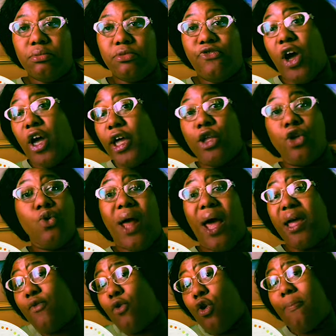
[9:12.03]
Fuck it. You're not
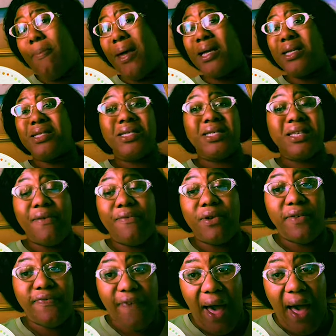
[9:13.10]
even going to make it to
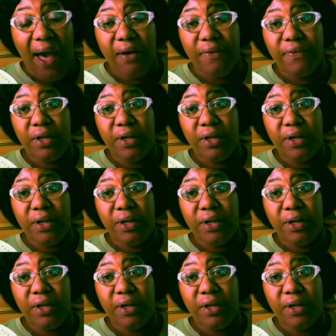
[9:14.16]
75.